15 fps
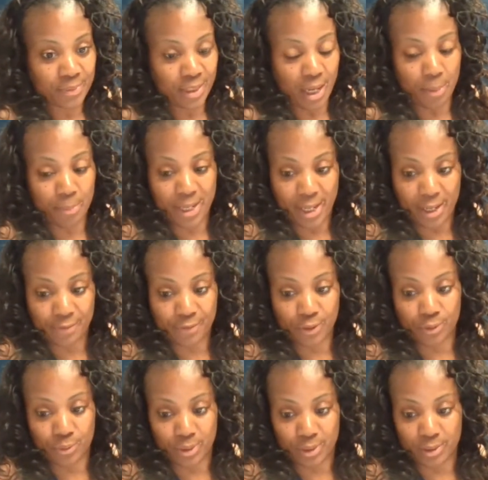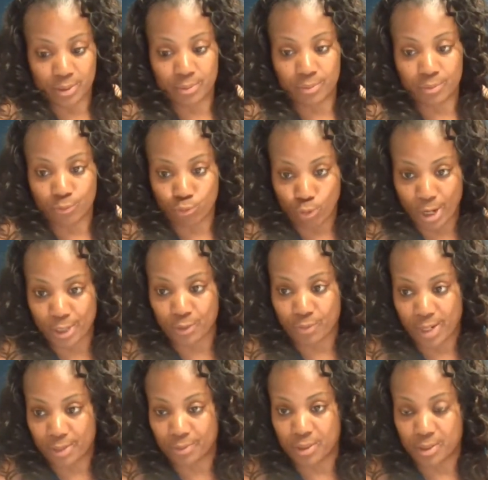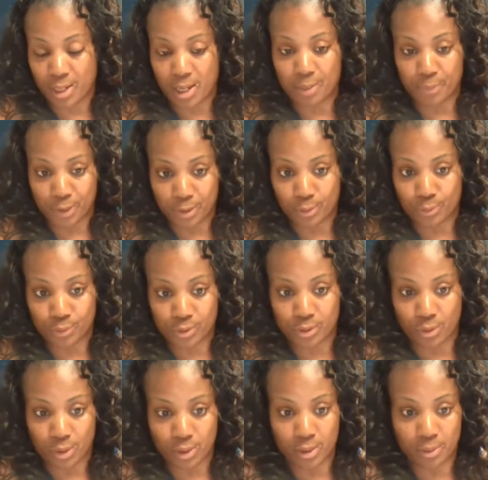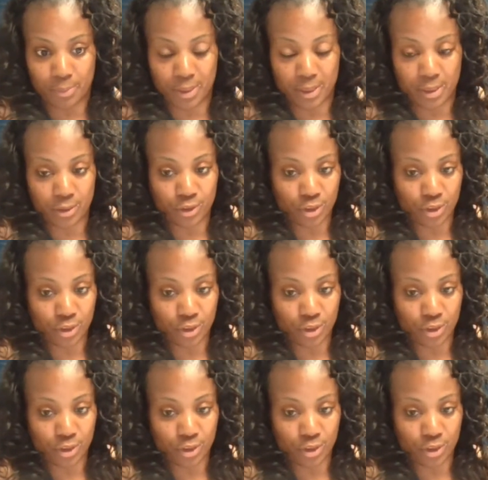I may have to do it right around the time the loads start coming in,